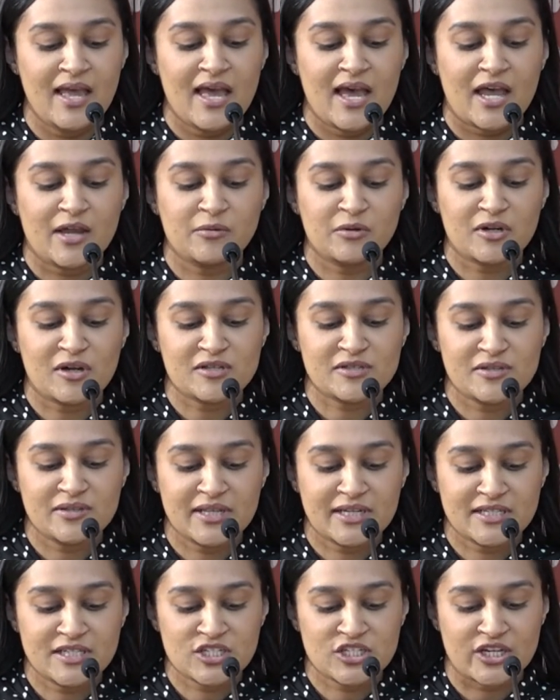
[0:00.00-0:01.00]
I would also
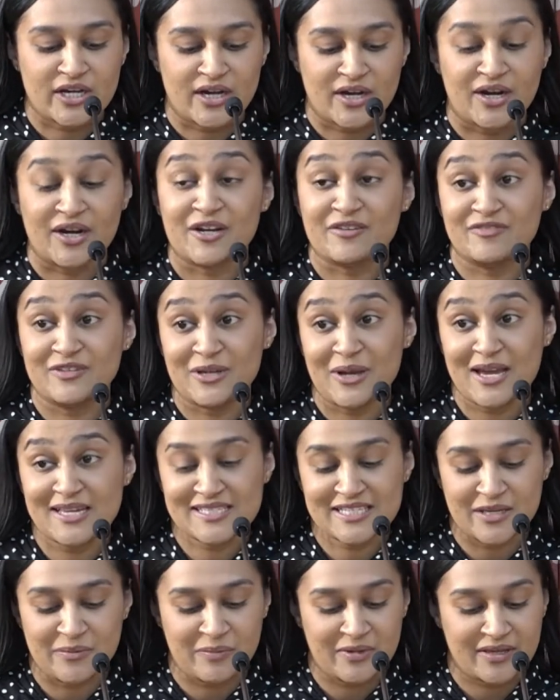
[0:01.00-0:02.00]
like to share a few
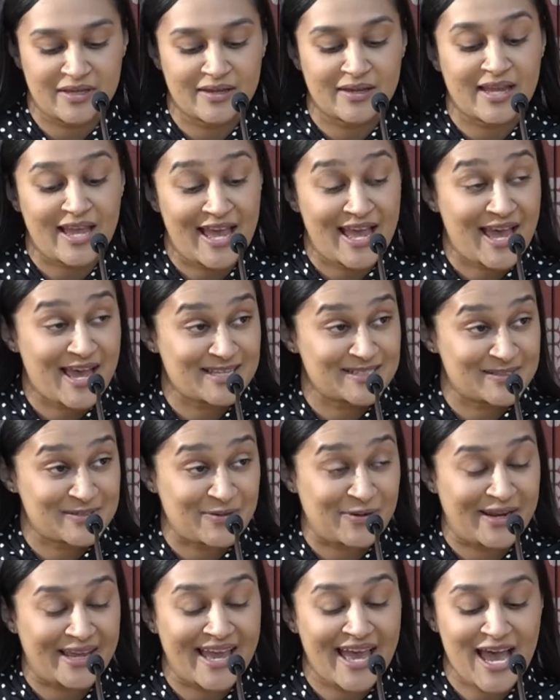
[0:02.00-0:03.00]
housekeeping
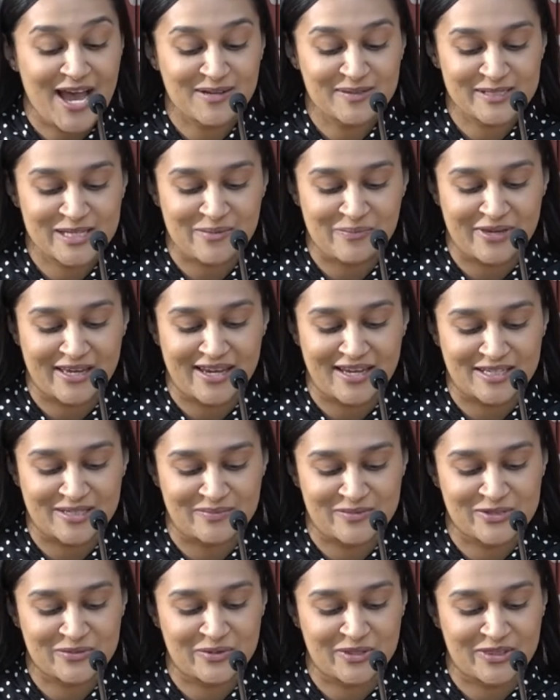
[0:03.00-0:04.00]

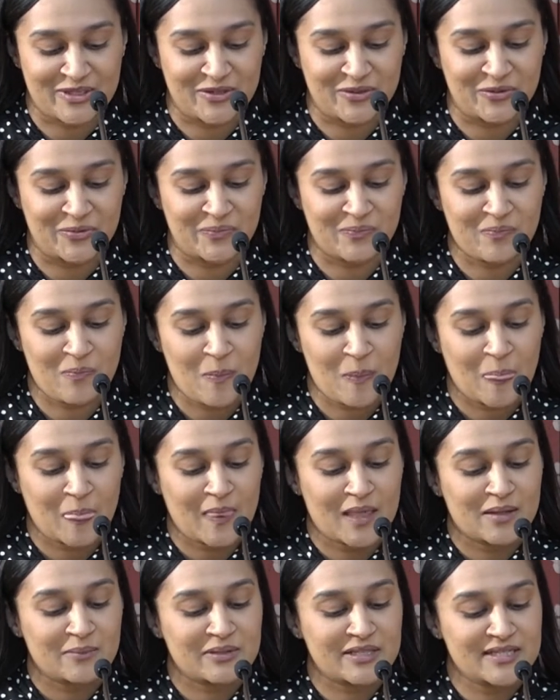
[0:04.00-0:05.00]
items with you.
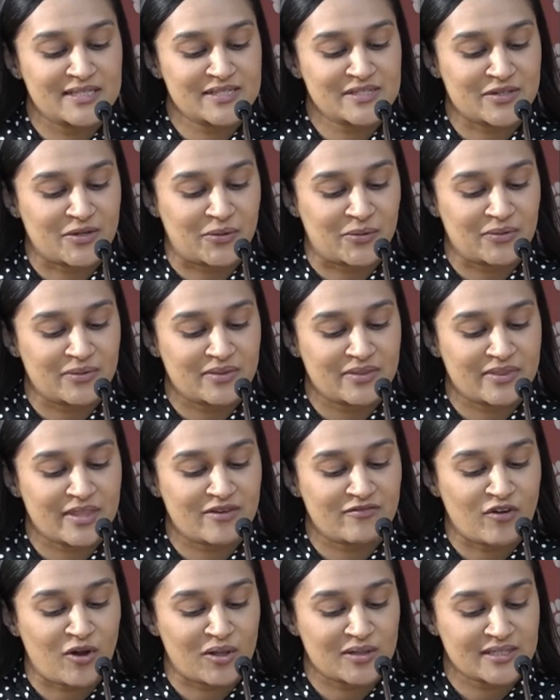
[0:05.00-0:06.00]
Please note that
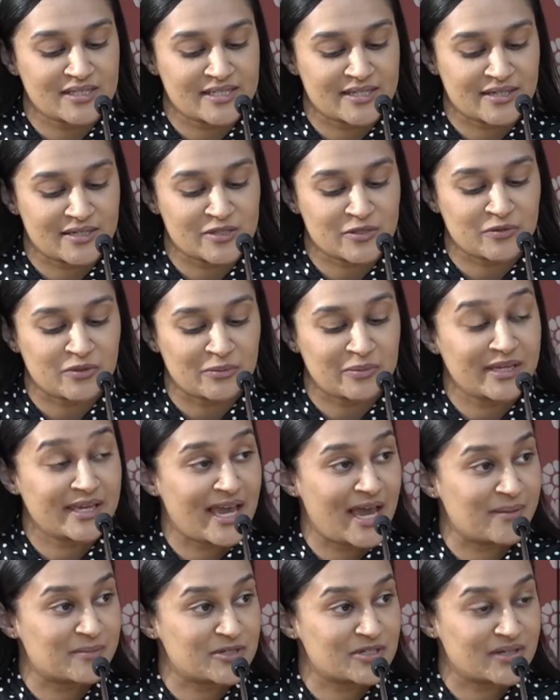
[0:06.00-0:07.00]
volunteers will be
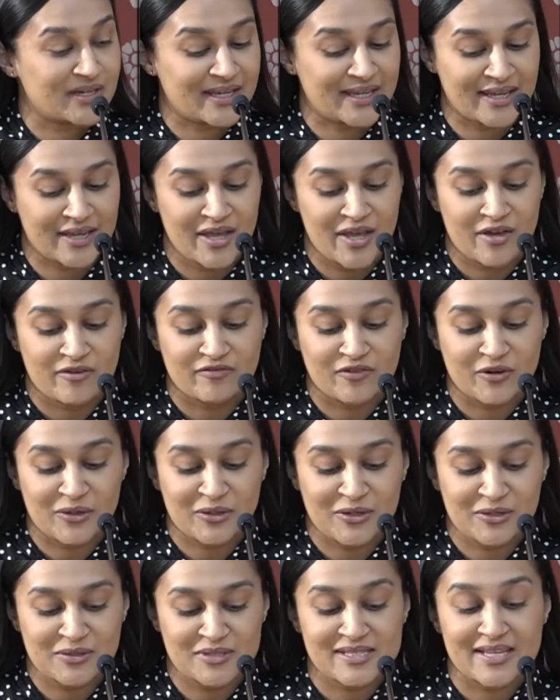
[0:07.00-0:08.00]
capturing
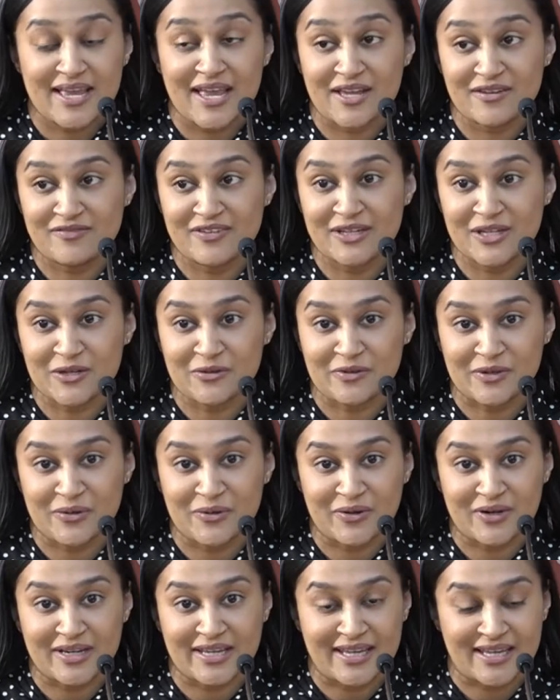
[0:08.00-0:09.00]
photos and video
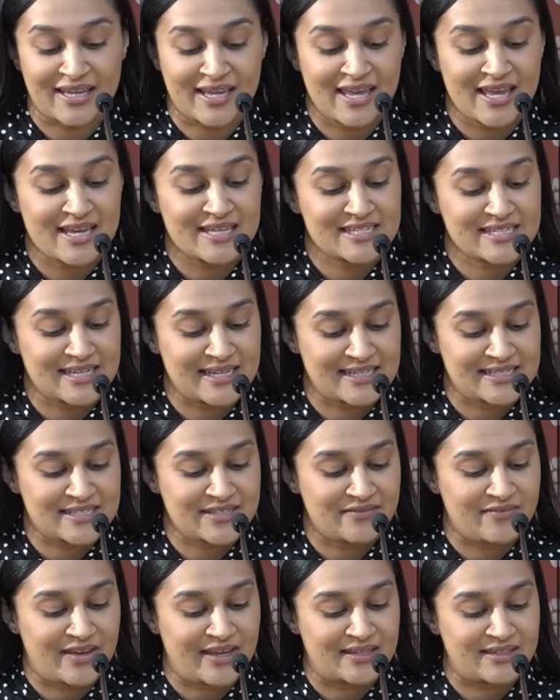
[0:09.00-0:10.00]
recording today's
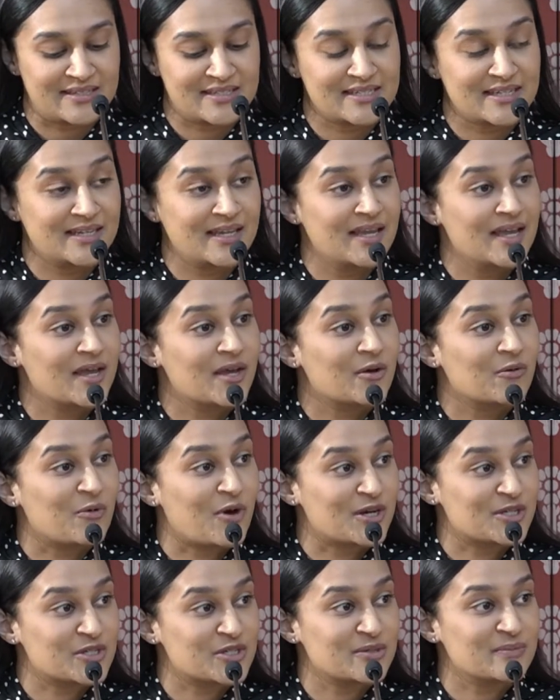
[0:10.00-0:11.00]
event.
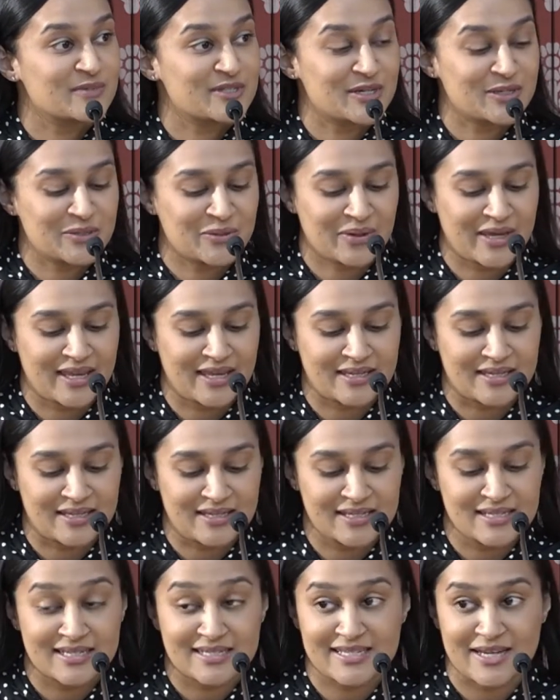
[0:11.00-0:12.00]
Washrooms are
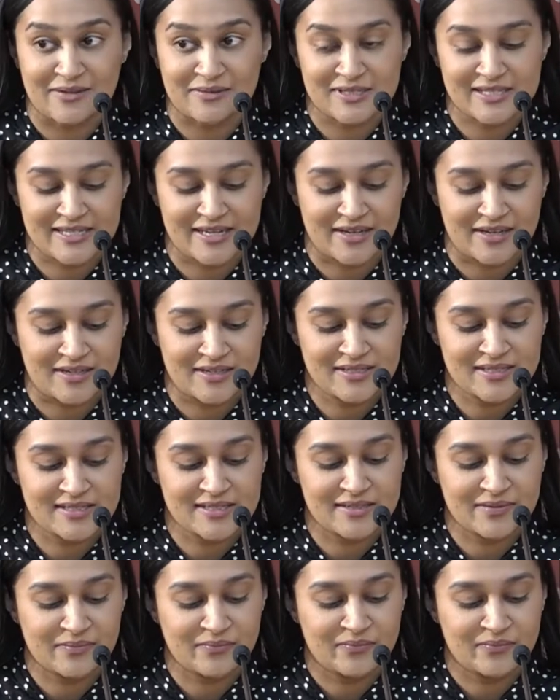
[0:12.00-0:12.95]
located downstairs.